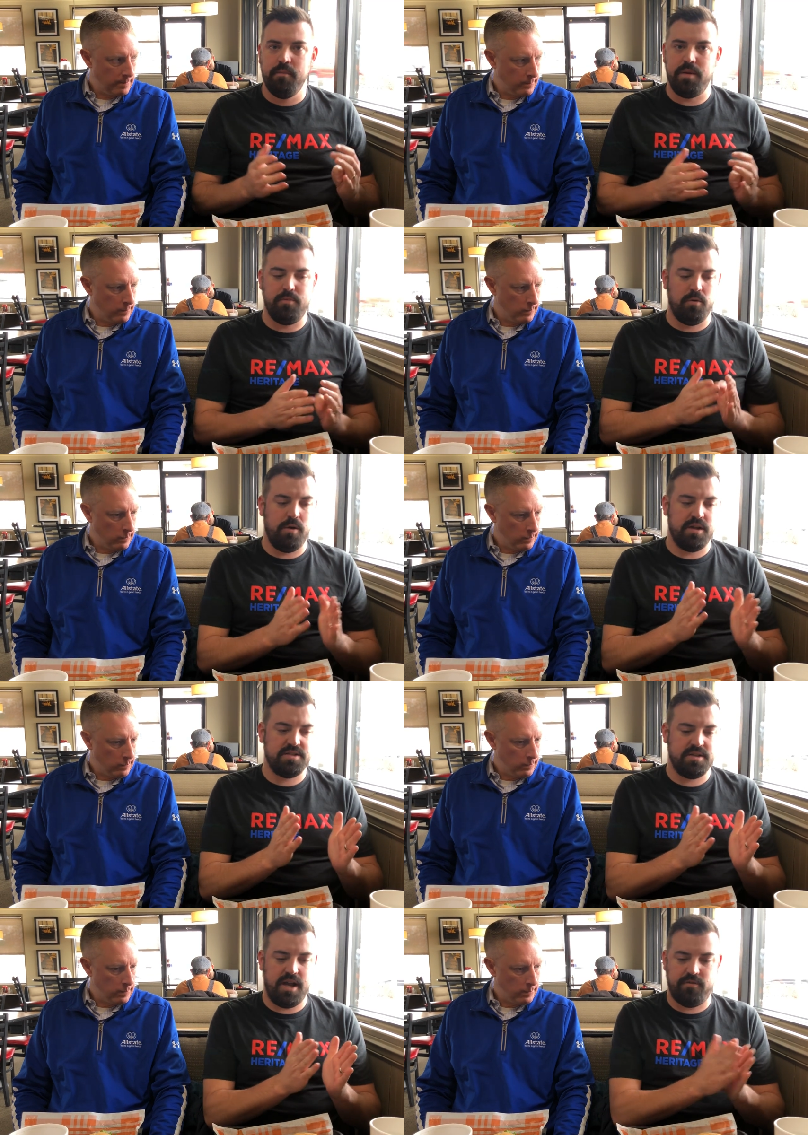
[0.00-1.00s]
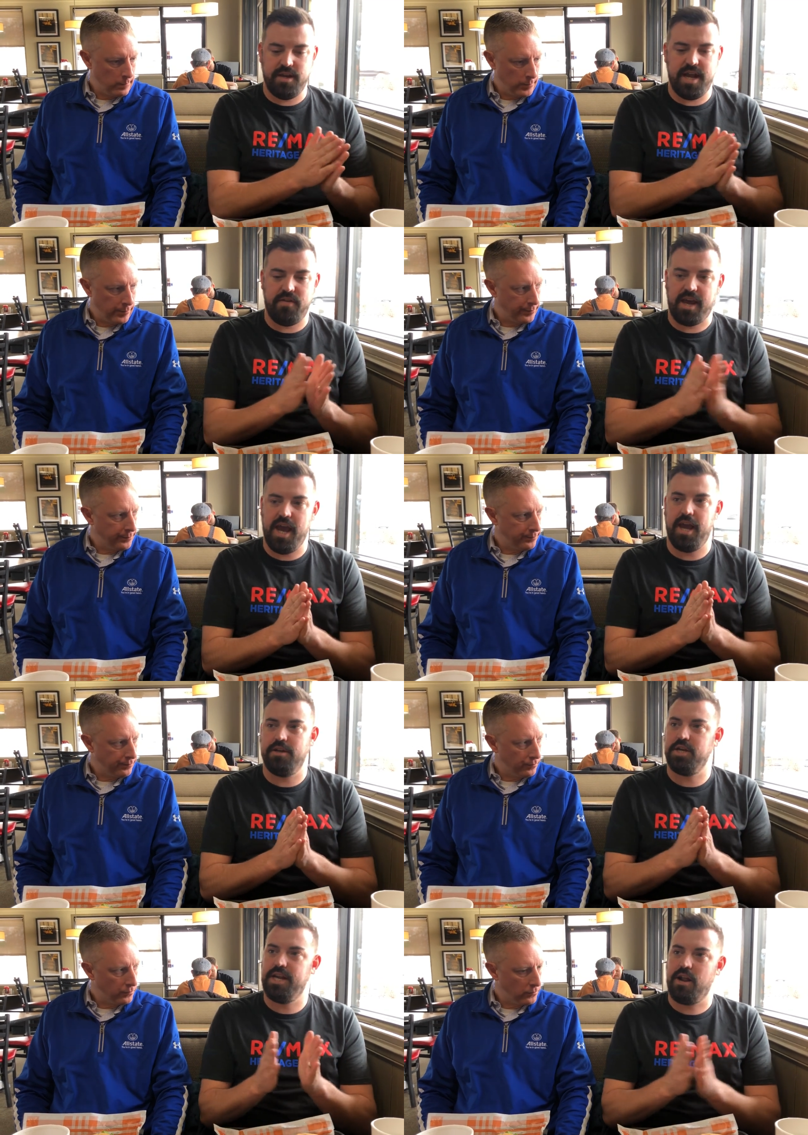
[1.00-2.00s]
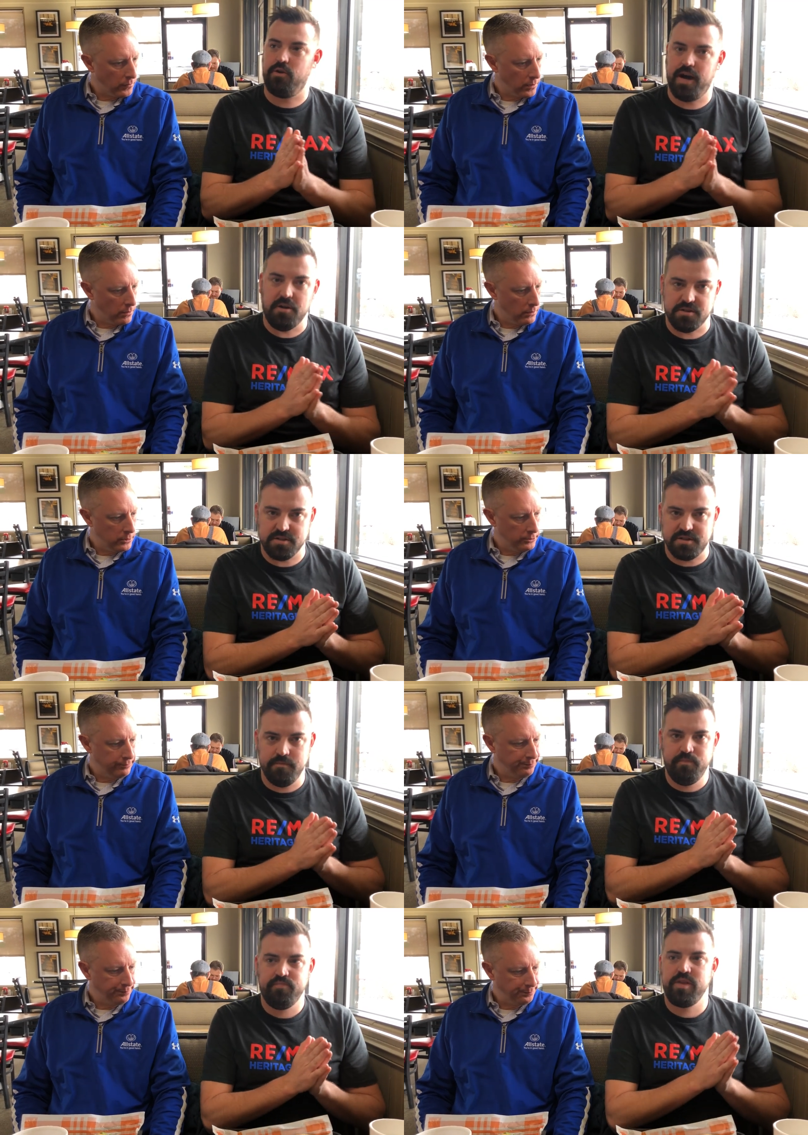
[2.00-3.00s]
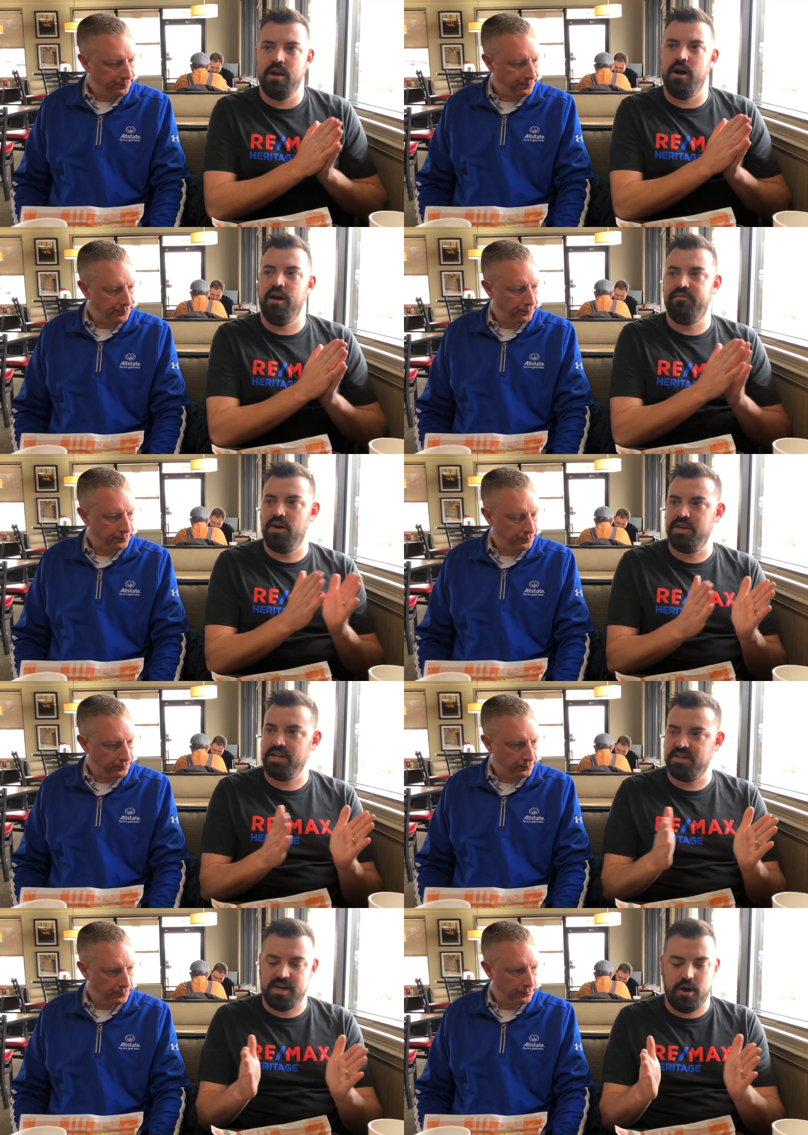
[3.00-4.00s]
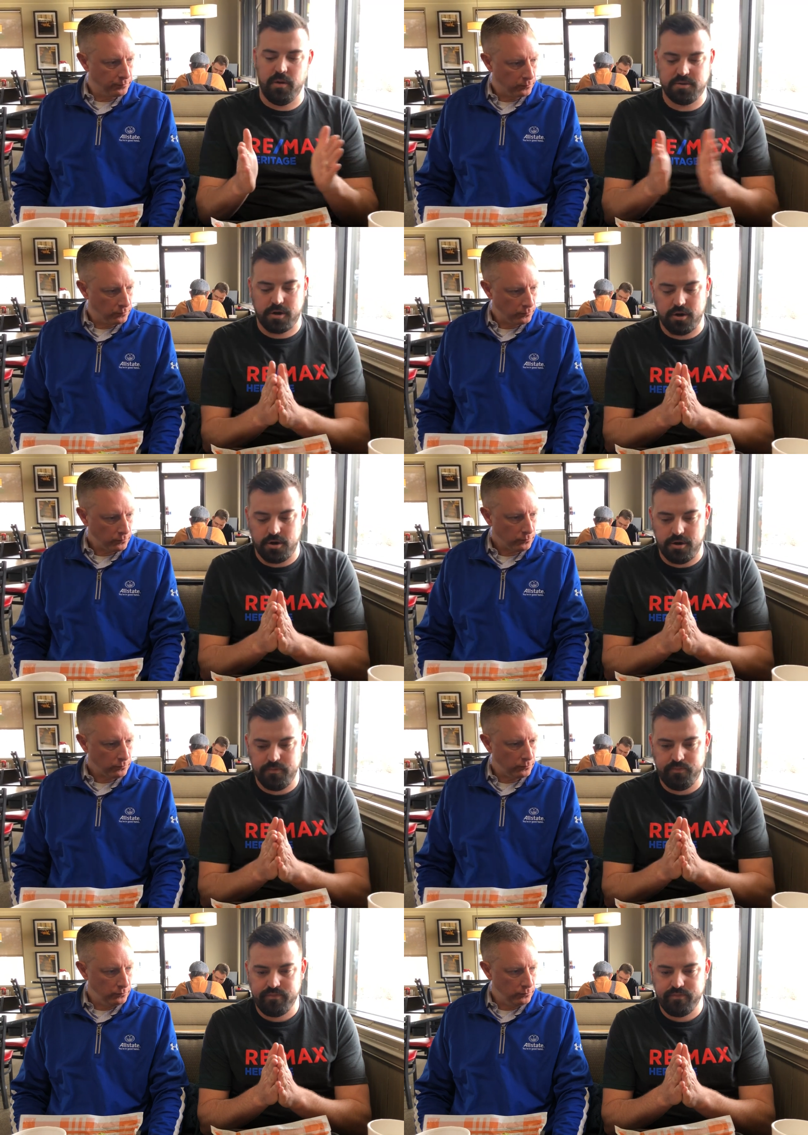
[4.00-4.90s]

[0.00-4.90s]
Speaker 1: People want every day they can to get out of their houses. Uh, funding does not always recur.